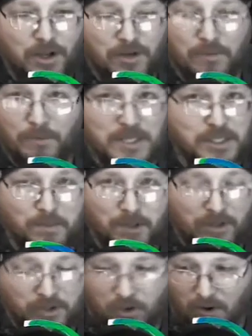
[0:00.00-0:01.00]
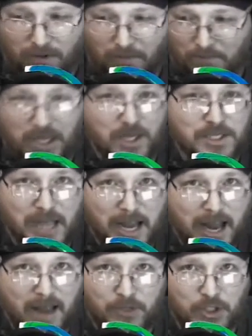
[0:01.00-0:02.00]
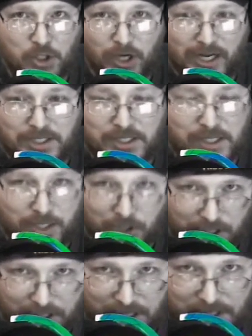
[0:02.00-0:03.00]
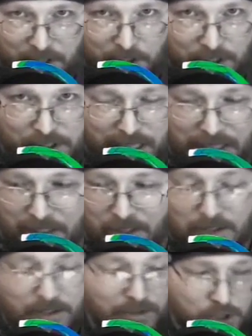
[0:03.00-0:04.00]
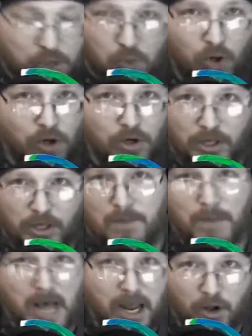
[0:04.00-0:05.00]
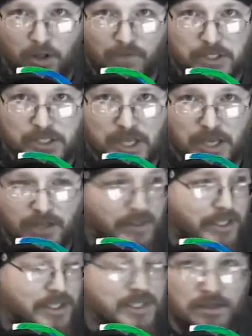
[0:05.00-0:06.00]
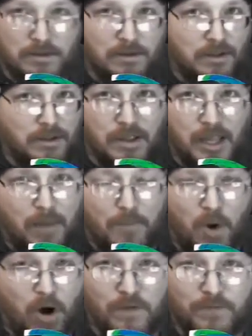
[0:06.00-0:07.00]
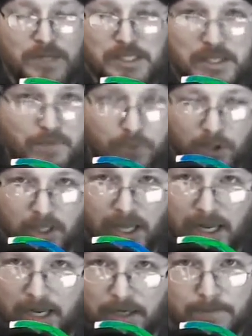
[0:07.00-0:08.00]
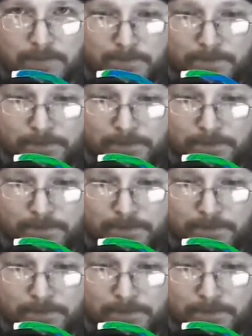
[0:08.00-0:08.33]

look, is it, because I have a transition that looks like a swirl, am I all of a sudden a part of this evil clan?